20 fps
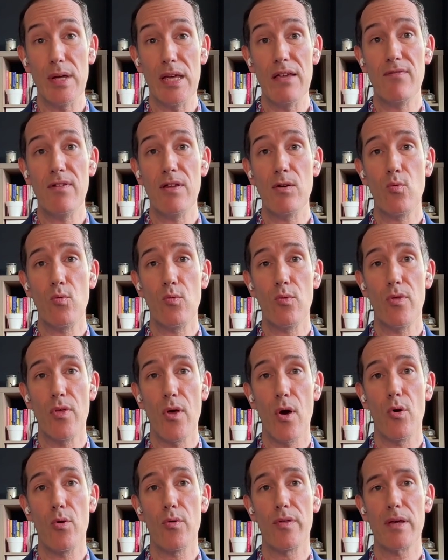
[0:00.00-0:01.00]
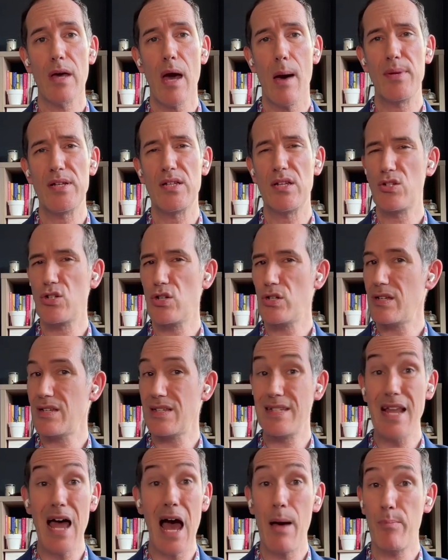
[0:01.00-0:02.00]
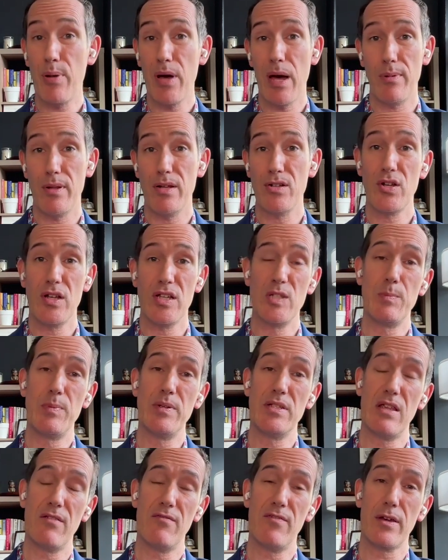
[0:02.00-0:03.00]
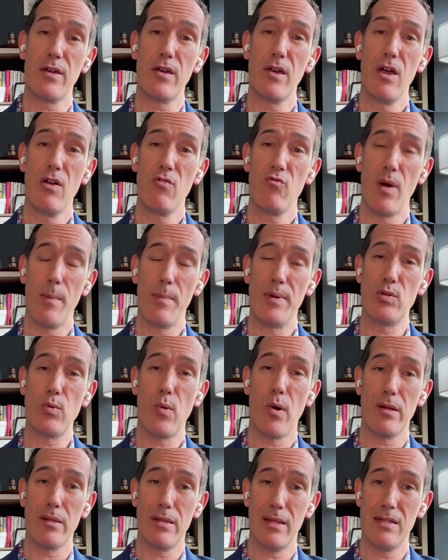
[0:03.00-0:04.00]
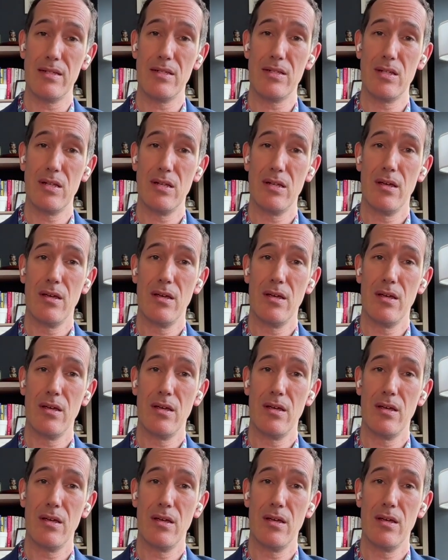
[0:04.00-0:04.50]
even though the competition does not publish a specific repertoire list.